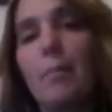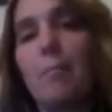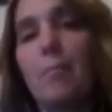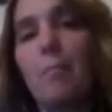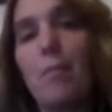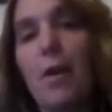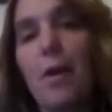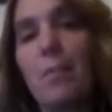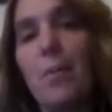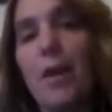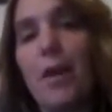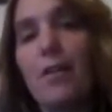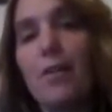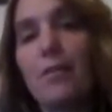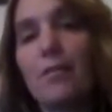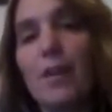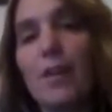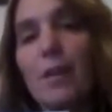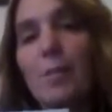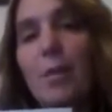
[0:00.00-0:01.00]
my
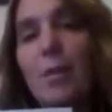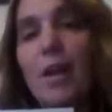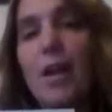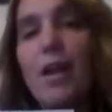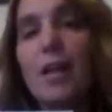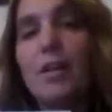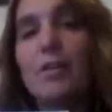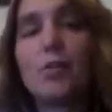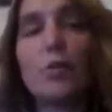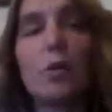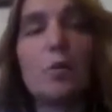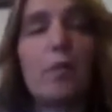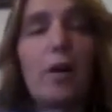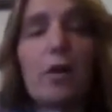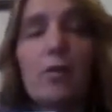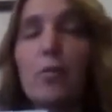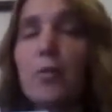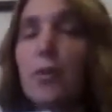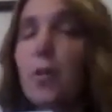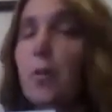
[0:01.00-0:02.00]
parent read a page, or my
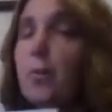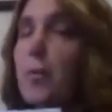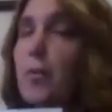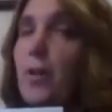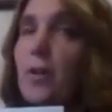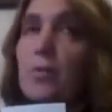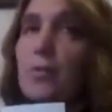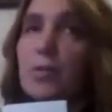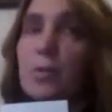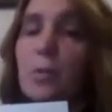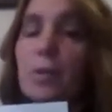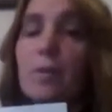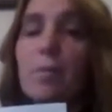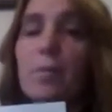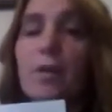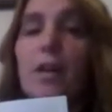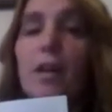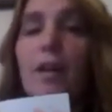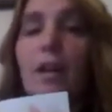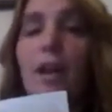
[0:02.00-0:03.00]
grown-up, whoever's with
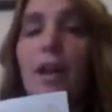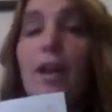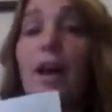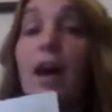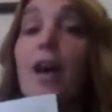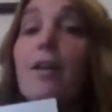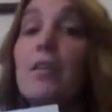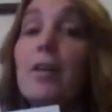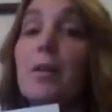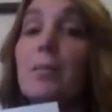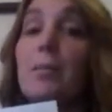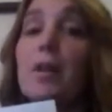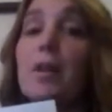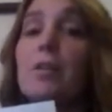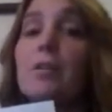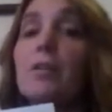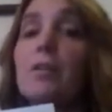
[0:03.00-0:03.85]
me, and I read a page.